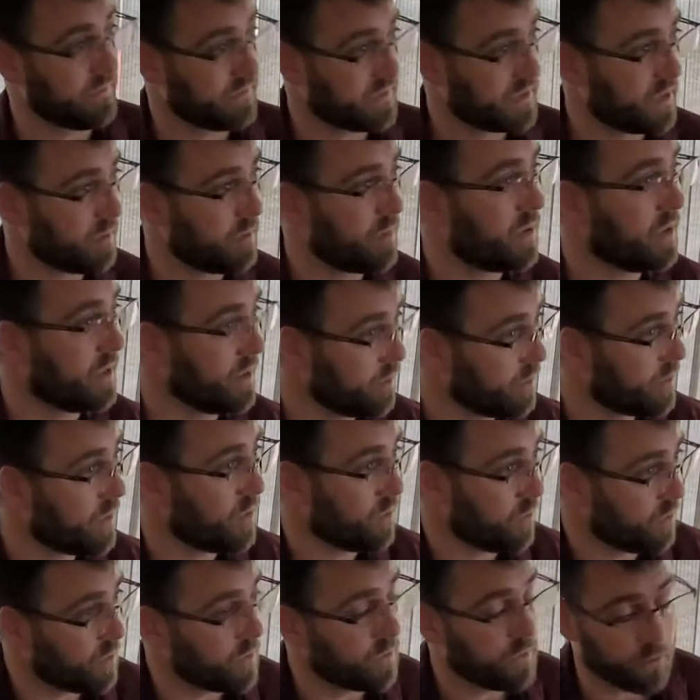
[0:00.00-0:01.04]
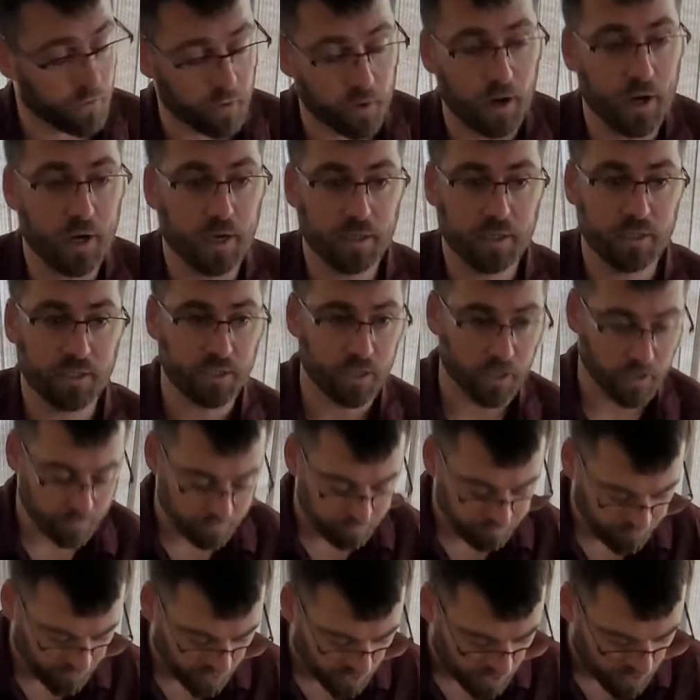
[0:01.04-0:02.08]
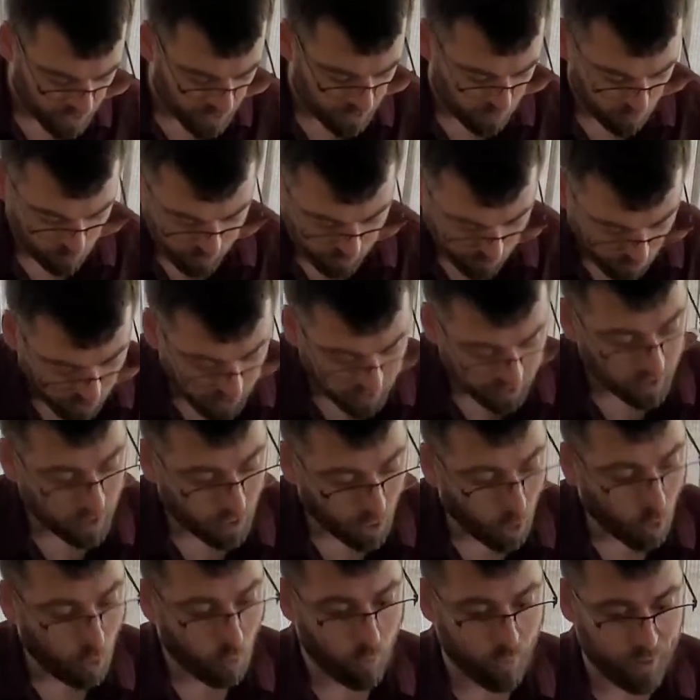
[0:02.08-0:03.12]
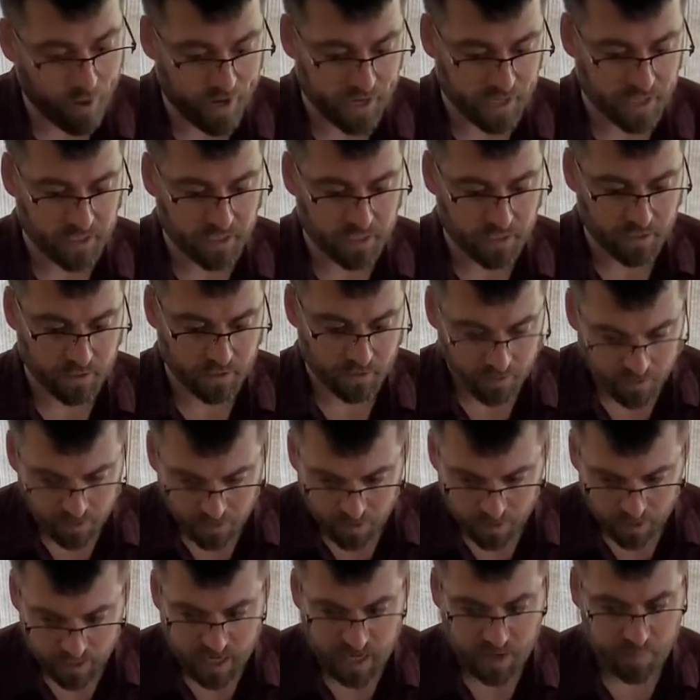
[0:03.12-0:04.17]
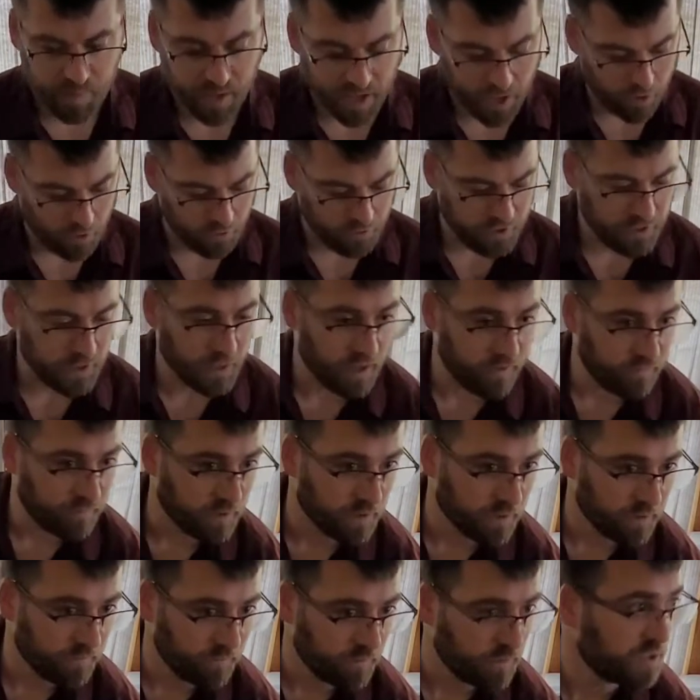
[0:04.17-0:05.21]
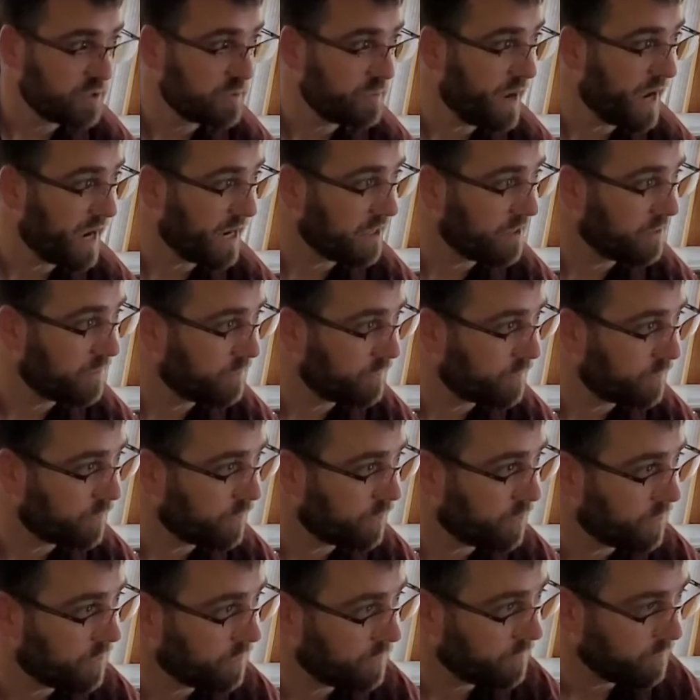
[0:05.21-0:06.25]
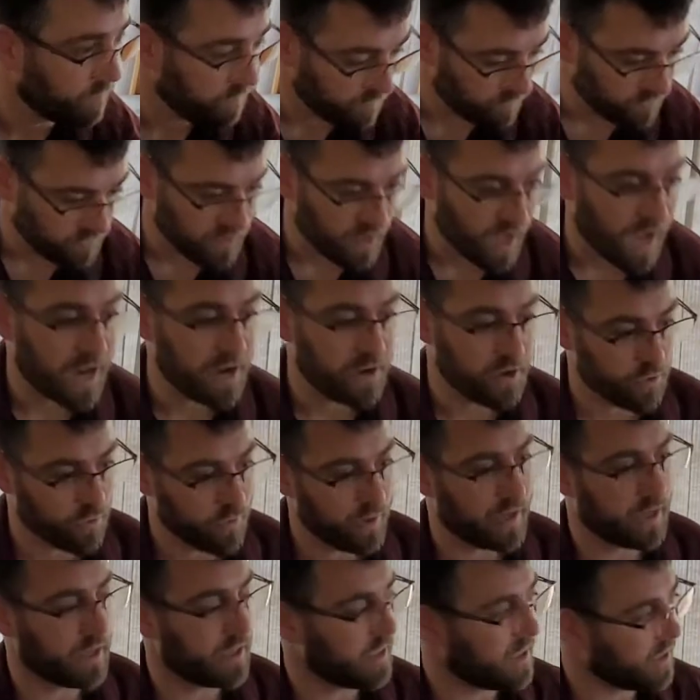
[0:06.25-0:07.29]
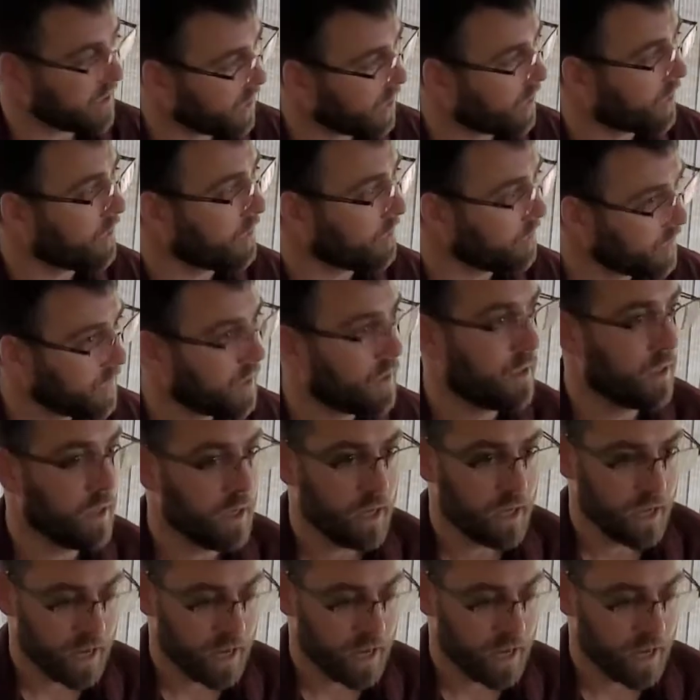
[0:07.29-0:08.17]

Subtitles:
he gives them a pneumothorax. So we want to always keep a healthy level of respect for not doing any harm.